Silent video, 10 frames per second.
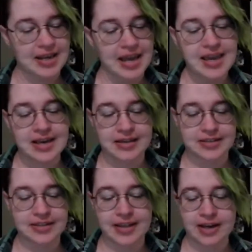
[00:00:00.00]
Nay,
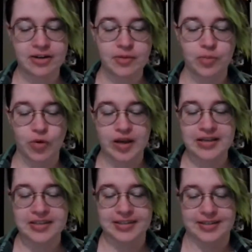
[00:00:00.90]
cousin, they are not
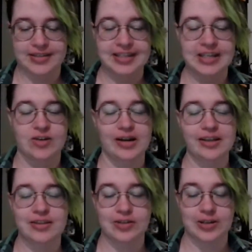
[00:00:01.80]
boys, said
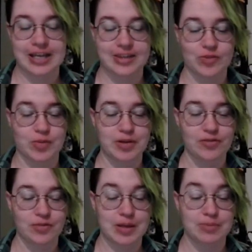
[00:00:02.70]
Ioreth to her
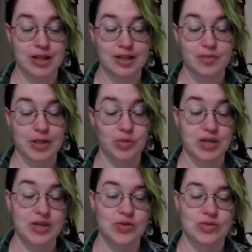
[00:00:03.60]
kinswoman from Imloth
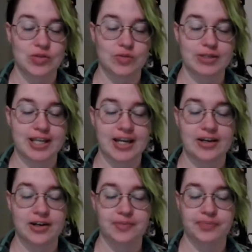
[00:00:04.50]
Melui, who stood
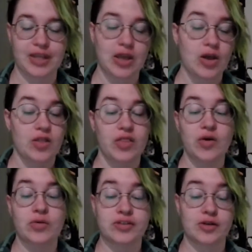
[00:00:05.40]
beside her.
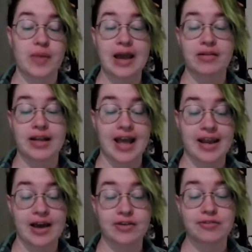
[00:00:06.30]
Those are
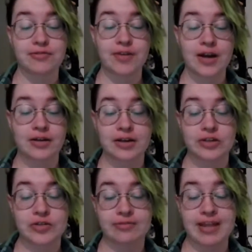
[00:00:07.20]
Perian out of the far
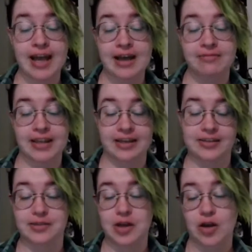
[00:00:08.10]
country of the
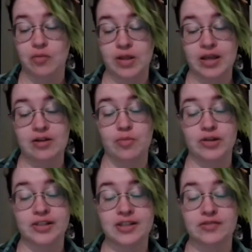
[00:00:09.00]
halflings, where they are
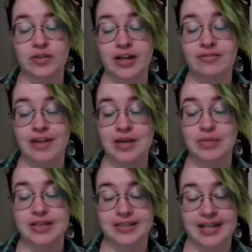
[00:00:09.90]
princes of great
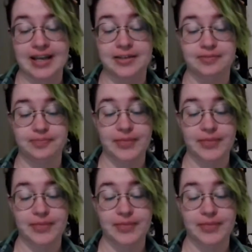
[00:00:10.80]
fame, it is said.